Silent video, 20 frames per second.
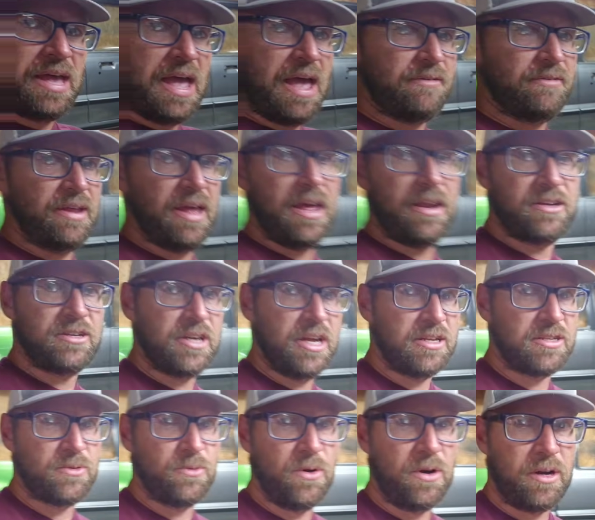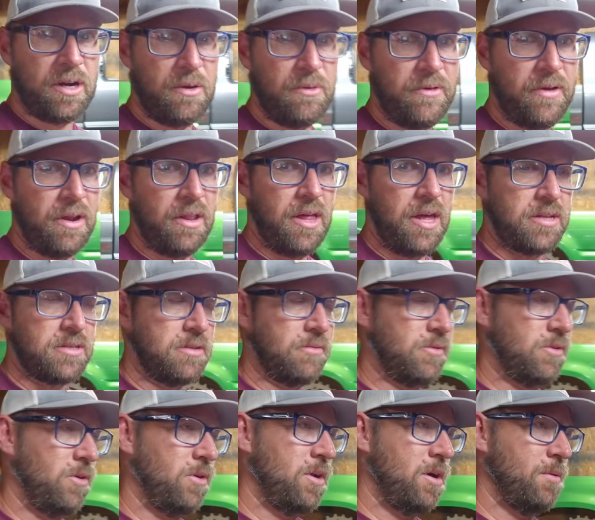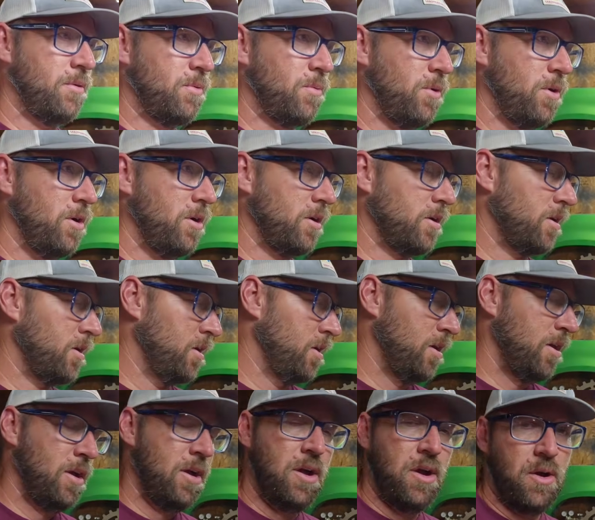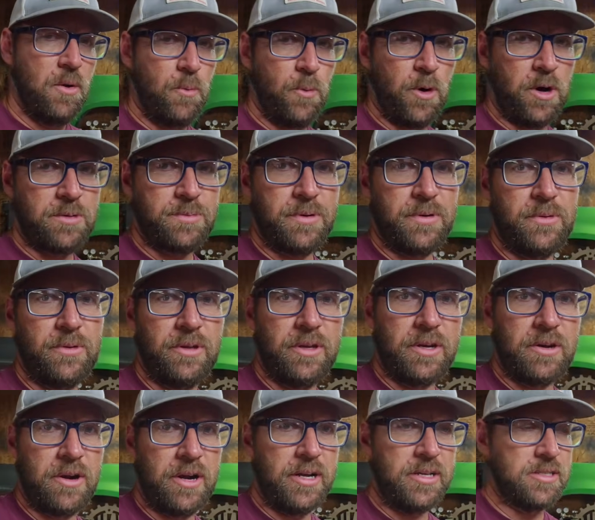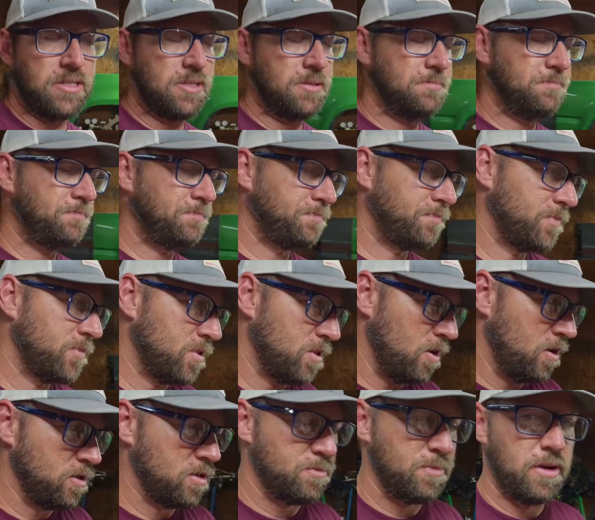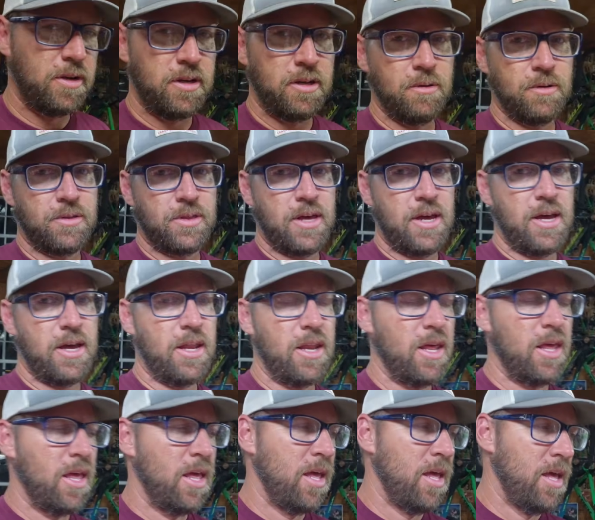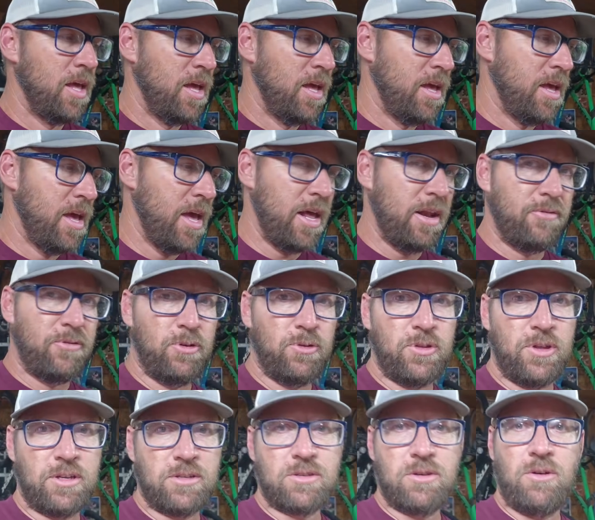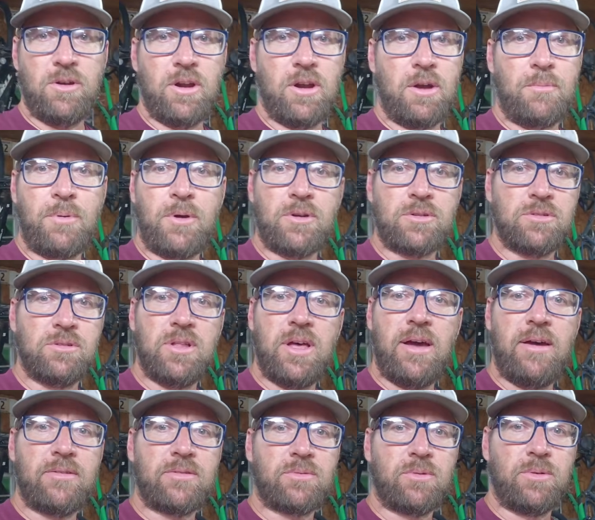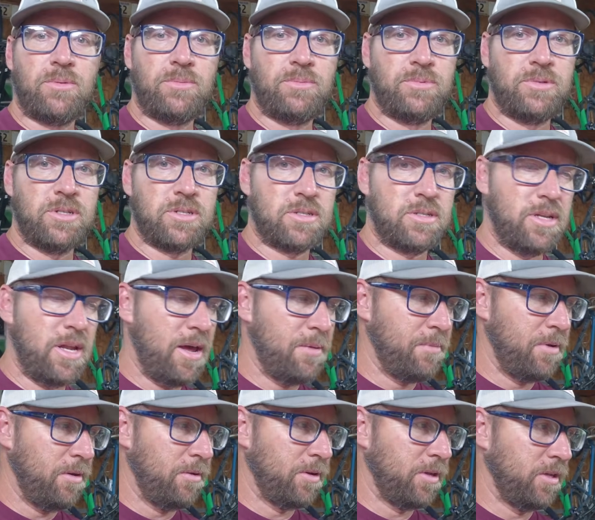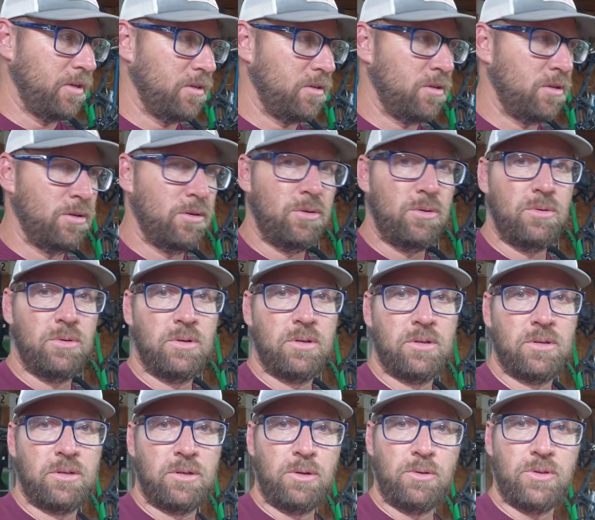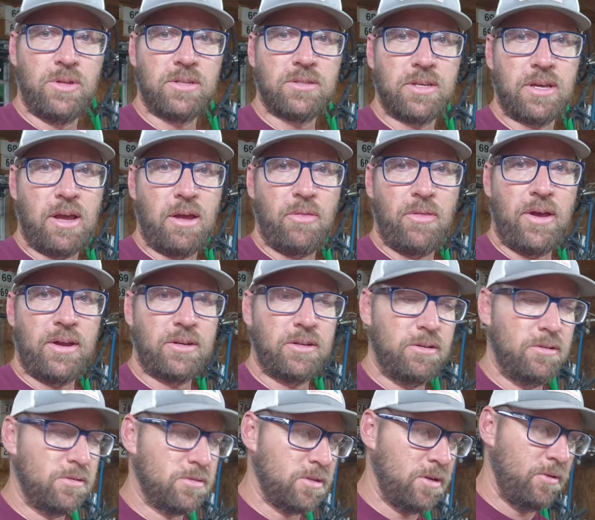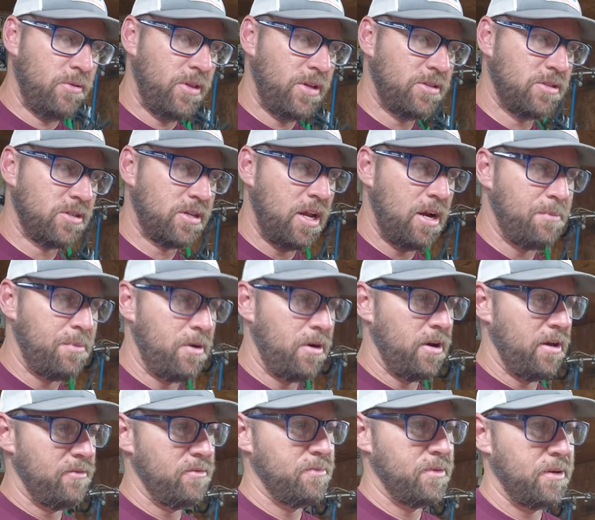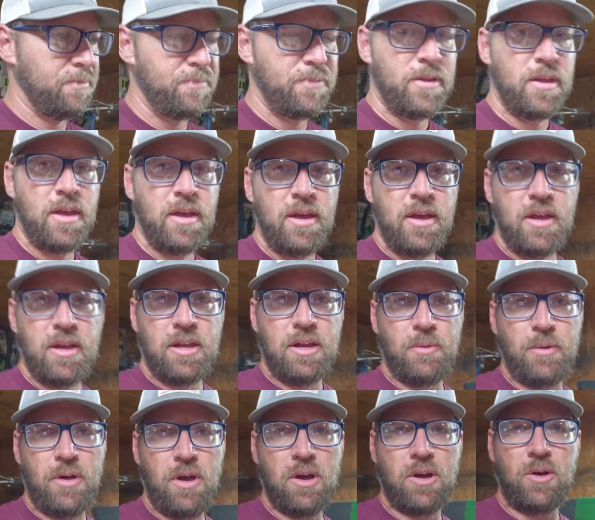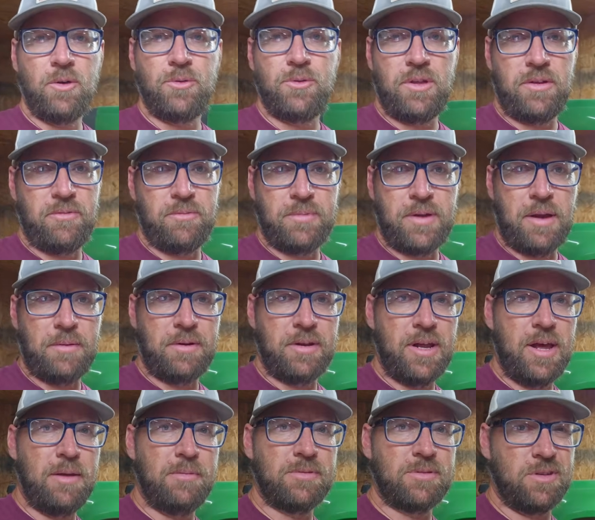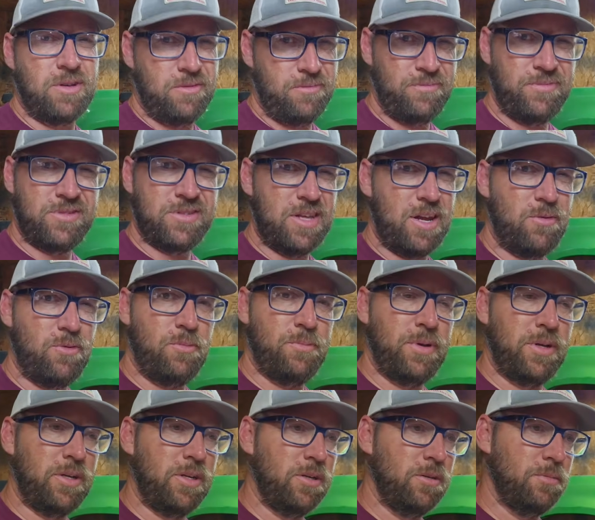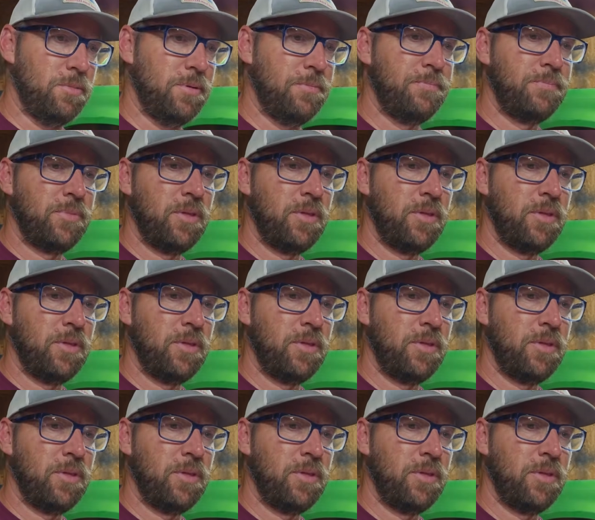haven't had a chance to work on it. We had a lot of stuff going on with work. Work's been really crazy, so I've just been dealing with that. Had a few things going on in our personal lives where we've just not been able to get to things like I'd like to, so that's just kind of part of it. But we all go through that from time to time, so it's not a real big deal. But